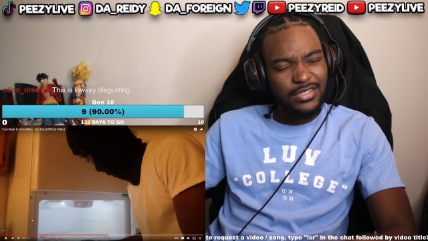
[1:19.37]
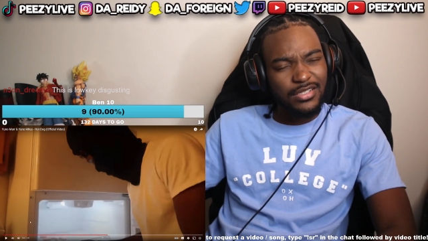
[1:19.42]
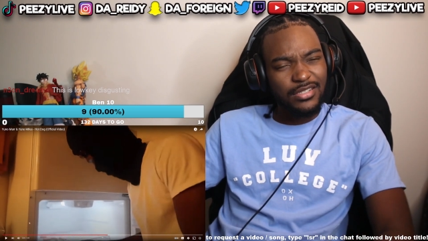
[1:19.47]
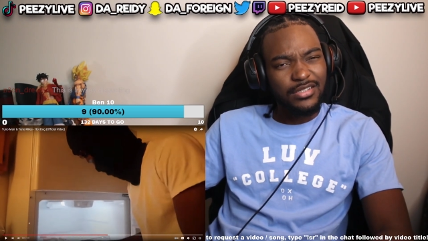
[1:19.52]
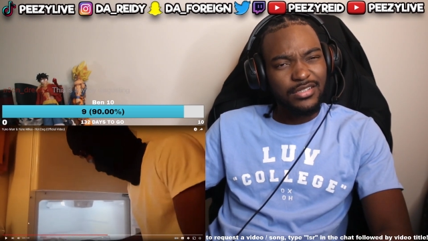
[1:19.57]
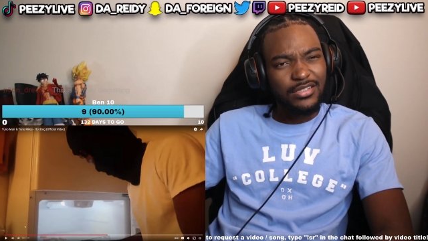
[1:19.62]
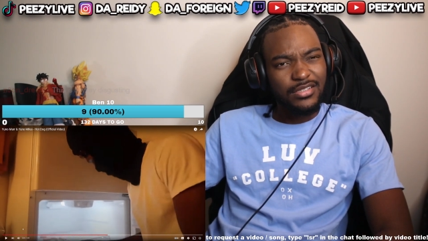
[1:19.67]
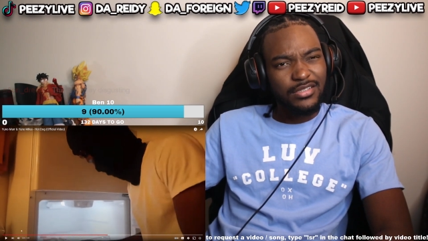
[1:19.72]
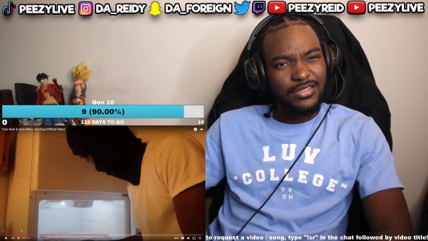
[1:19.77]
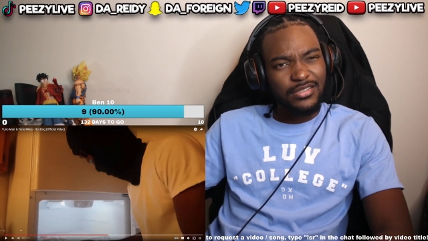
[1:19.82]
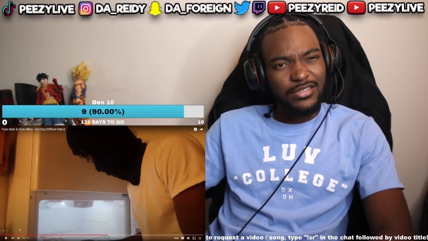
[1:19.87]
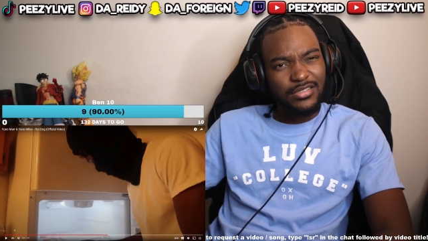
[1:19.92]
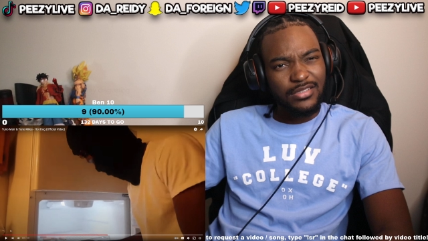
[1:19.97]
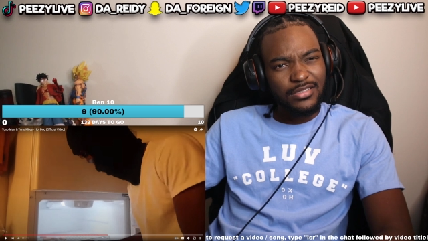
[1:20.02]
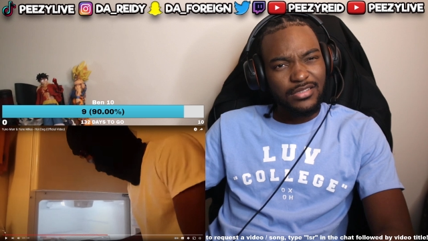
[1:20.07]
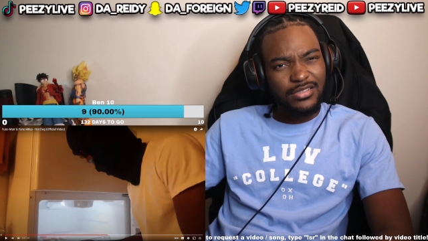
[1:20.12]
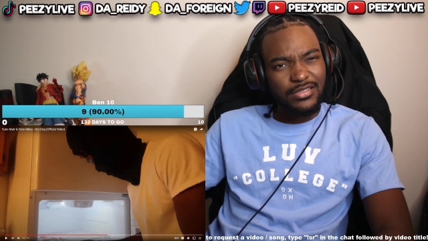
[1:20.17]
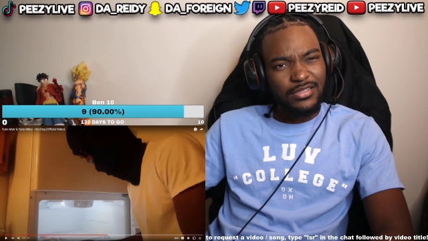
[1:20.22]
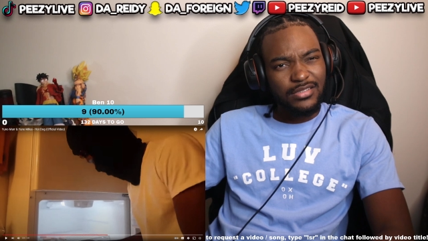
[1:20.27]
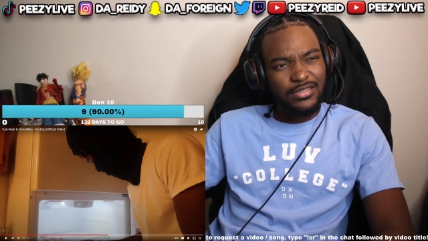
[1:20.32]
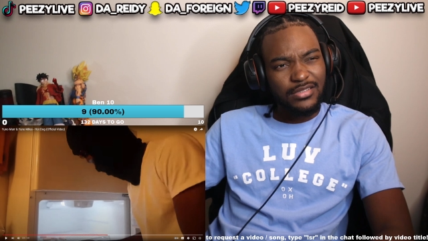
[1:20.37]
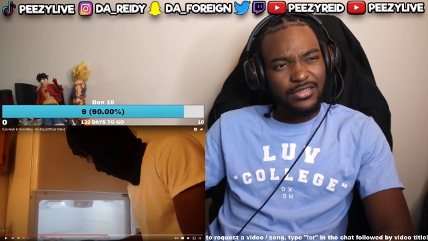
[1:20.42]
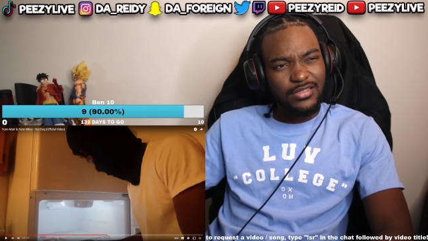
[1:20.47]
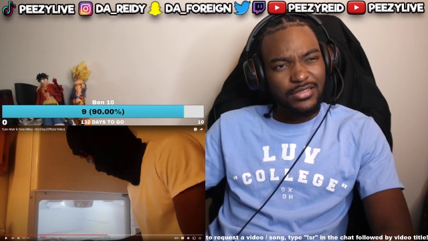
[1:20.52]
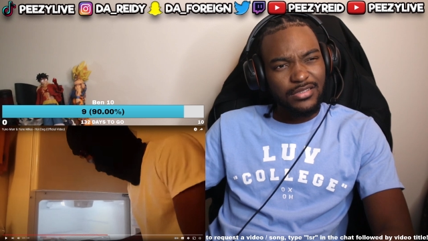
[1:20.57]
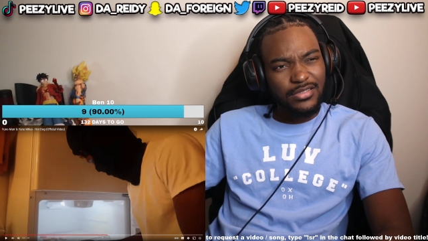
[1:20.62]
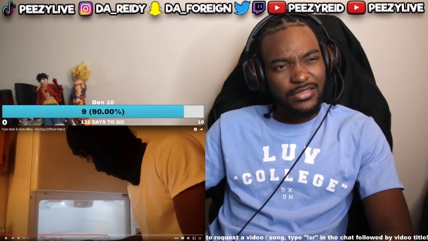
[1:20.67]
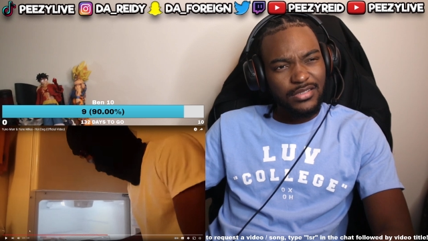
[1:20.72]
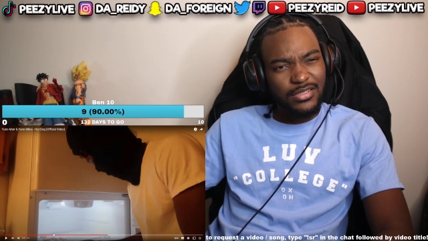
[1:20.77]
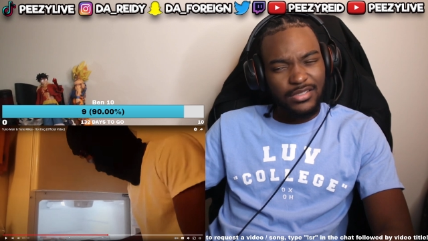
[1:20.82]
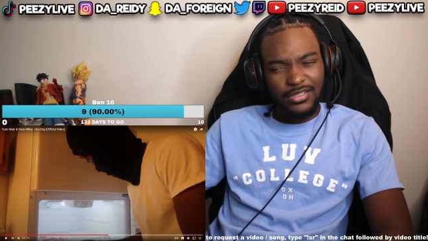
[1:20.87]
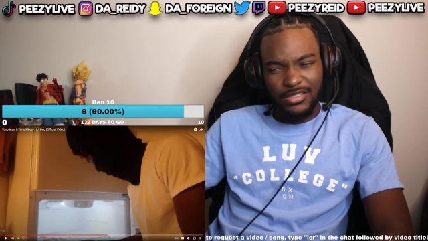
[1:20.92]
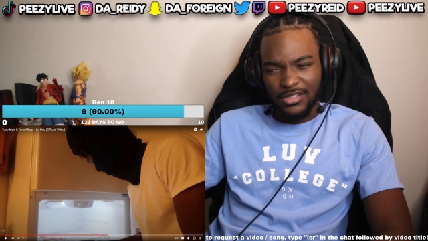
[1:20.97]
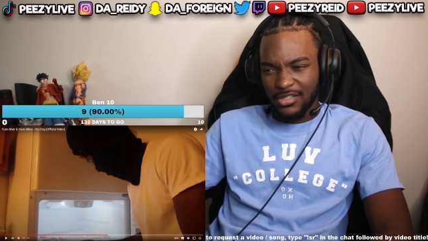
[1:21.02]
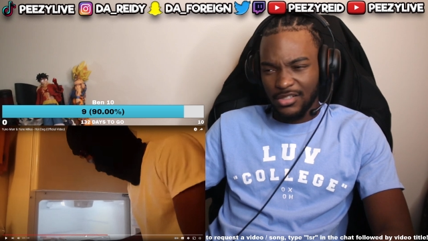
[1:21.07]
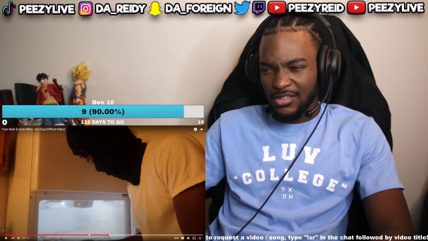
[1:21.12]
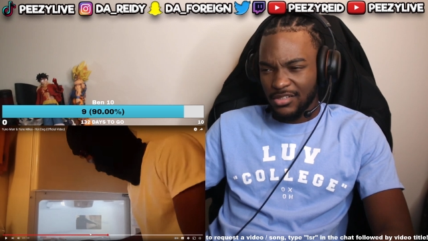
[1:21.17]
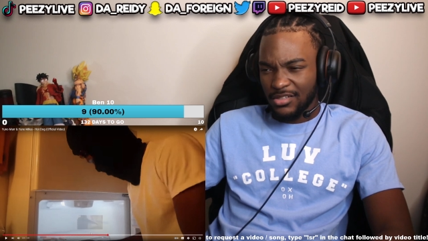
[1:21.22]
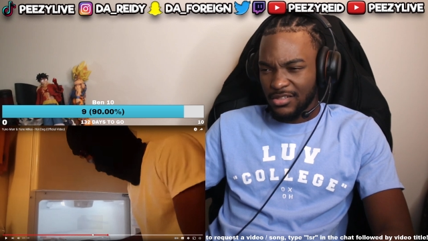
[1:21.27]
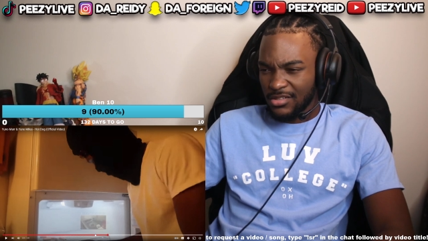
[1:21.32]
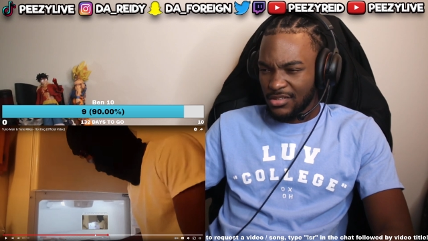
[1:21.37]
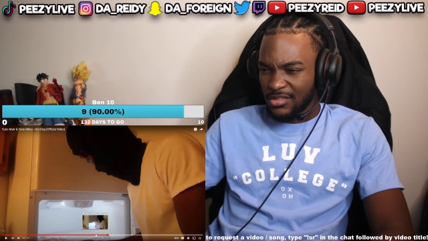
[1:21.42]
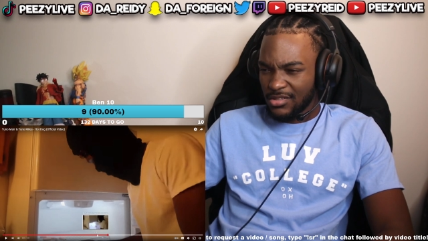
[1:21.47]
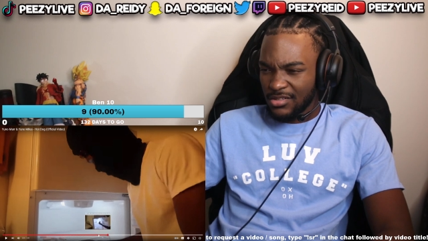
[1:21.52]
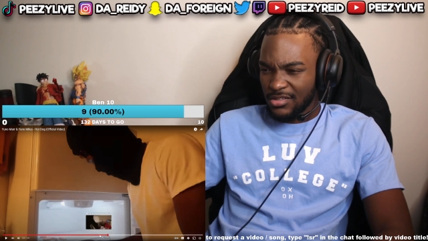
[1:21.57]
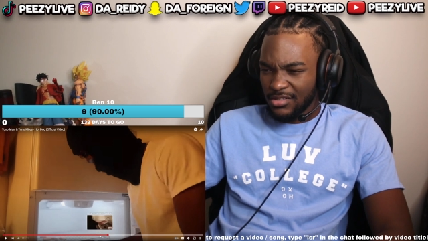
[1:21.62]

[no speech]